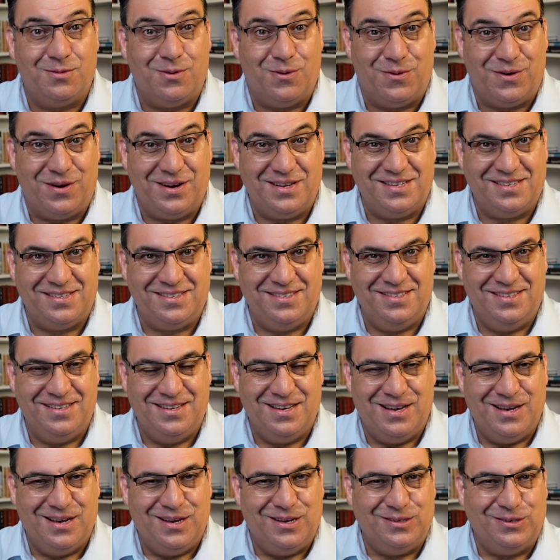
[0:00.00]
All right.
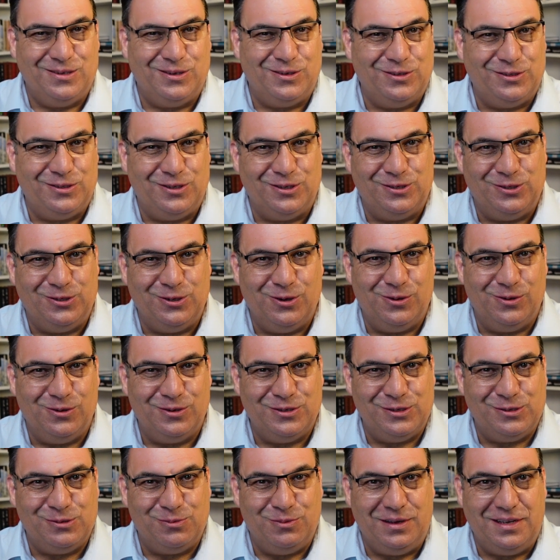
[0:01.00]
So that's the short
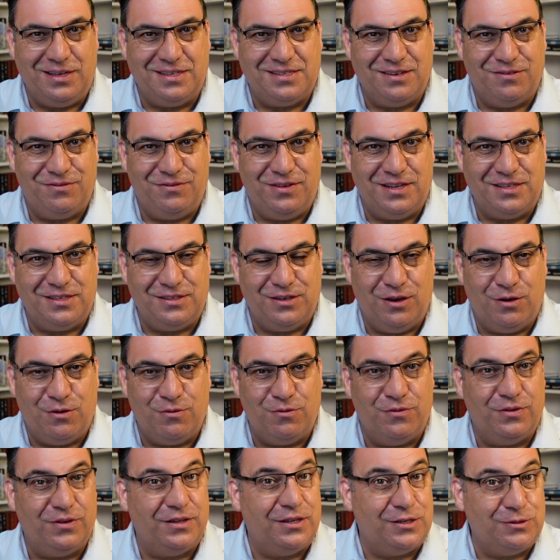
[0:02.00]
and sweet
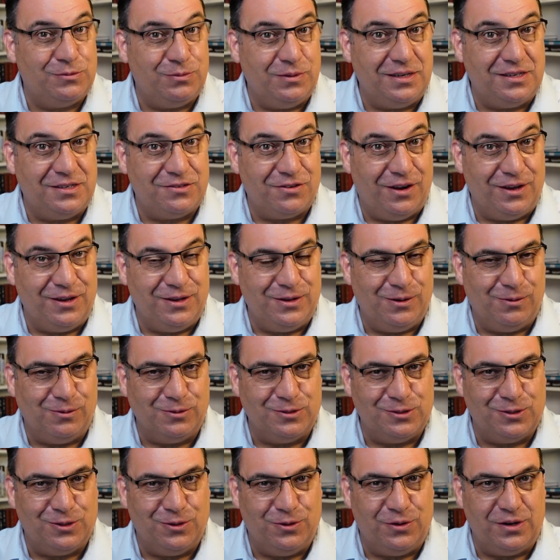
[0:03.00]
video for this week's Write Your
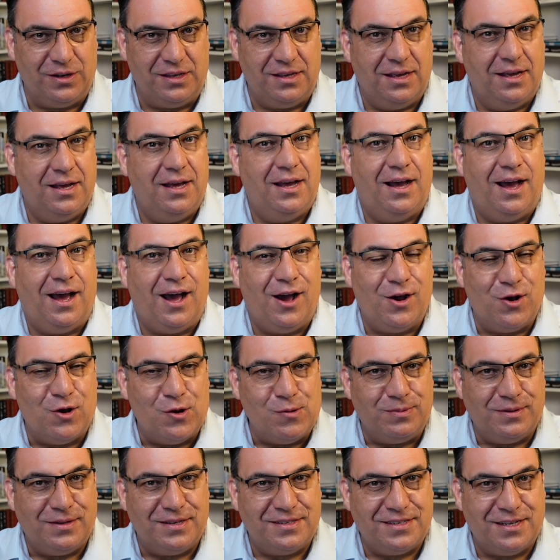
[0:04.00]
Own Story. I
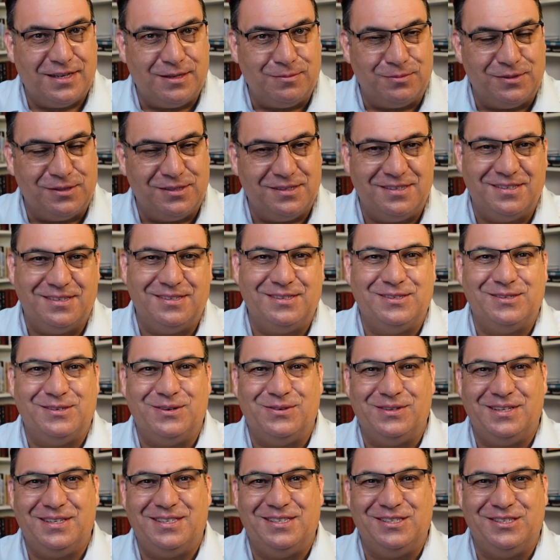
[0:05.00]
hope this helps.
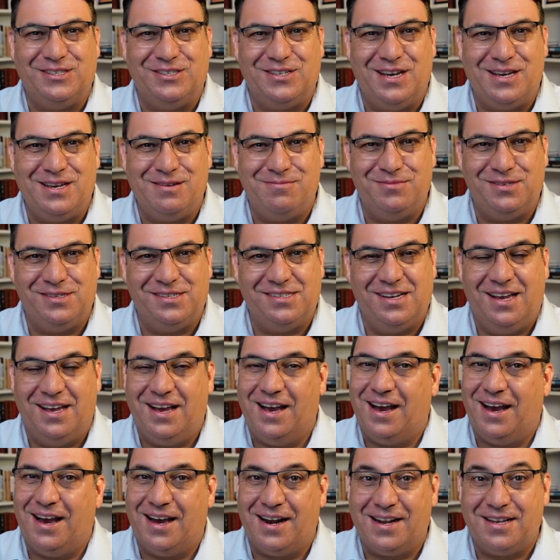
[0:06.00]
So this is James,
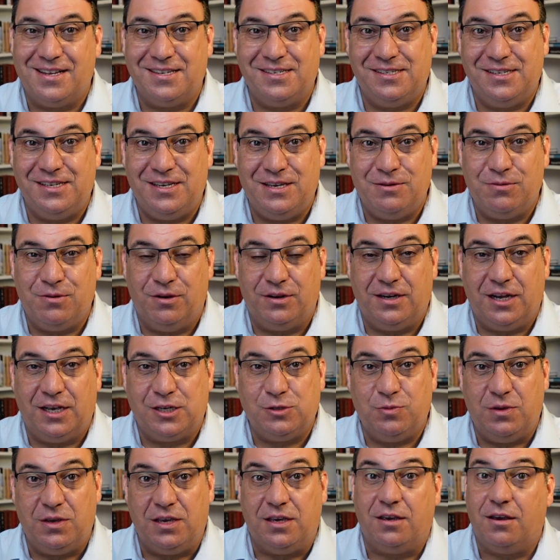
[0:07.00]
and I'll see you all
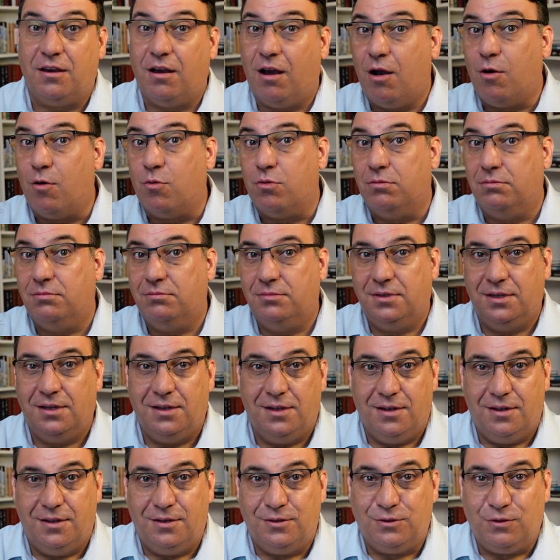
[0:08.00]
next week. Oh,
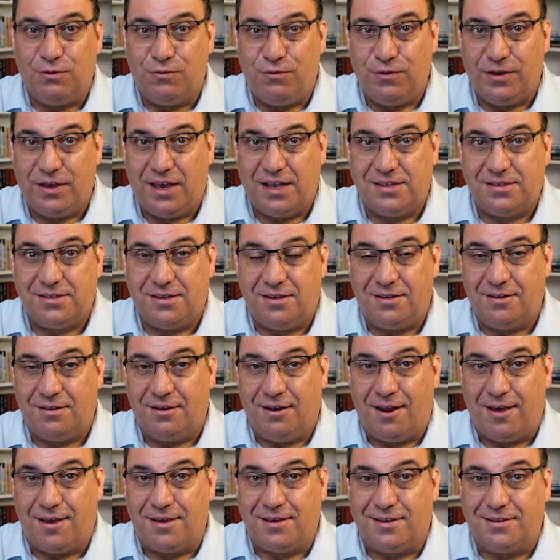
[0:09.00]
don't forget to
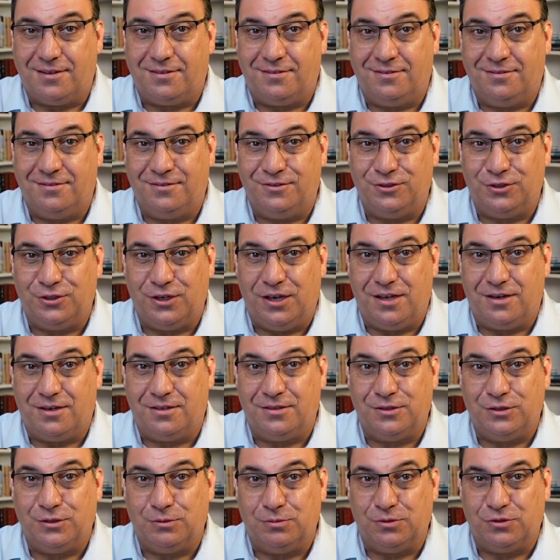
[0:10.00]
like and share
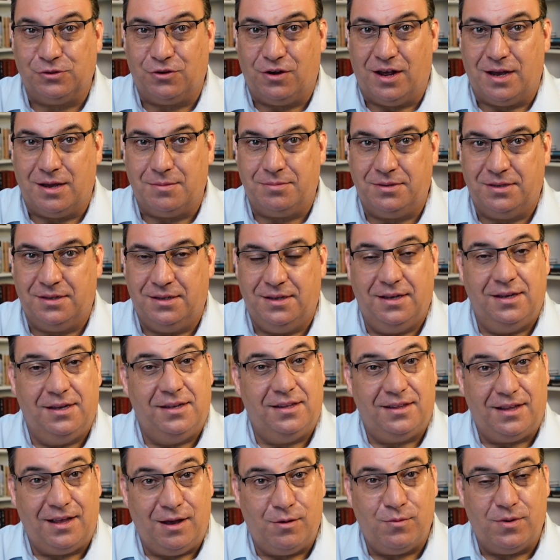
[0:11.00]
and subscribe.
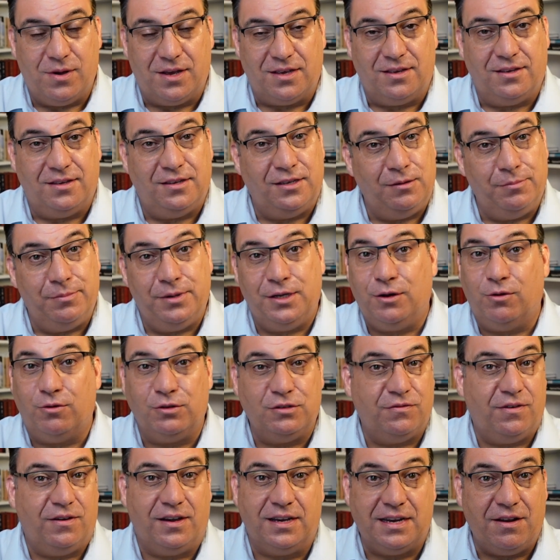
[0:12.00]
That way you'll be
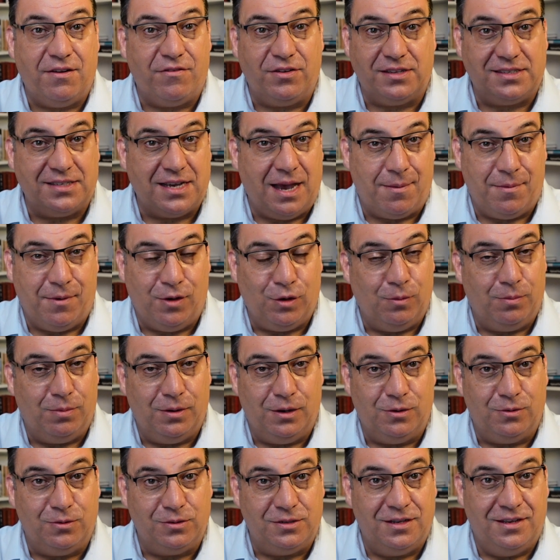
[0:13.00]
notified every time I
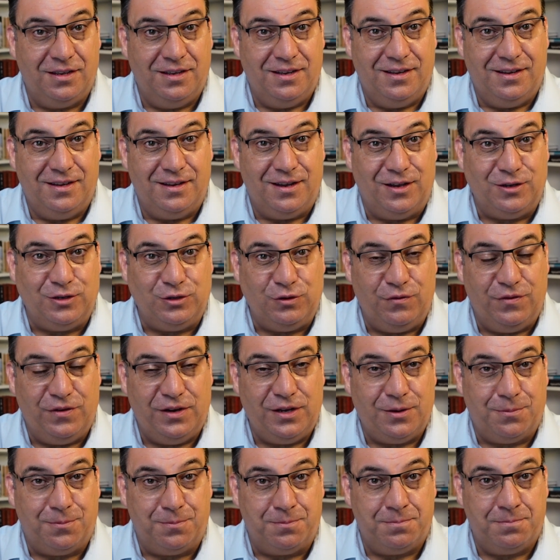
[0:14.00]
upload a new
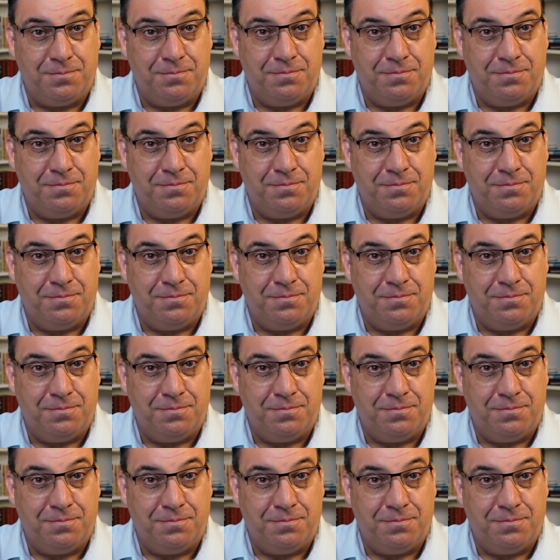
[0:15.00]
video.